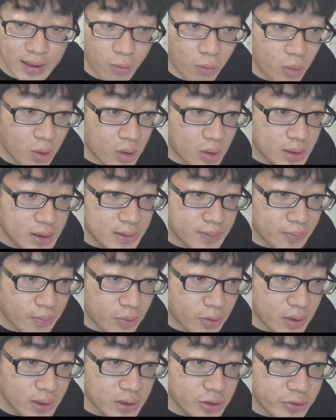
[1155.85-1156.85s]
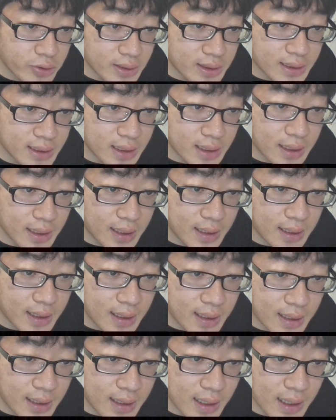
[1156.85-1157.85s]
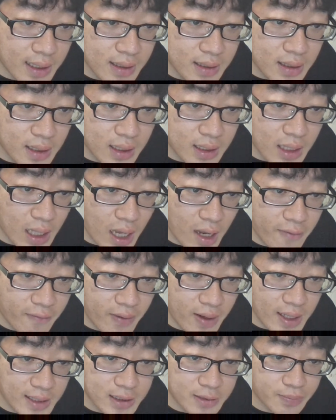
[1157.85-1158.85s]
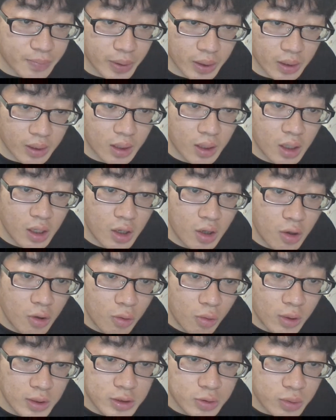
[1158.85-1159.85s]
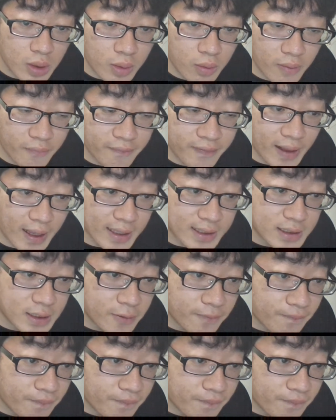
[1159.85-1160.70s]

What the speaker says: The world's more interesting than it ever has been. What's wrong with that?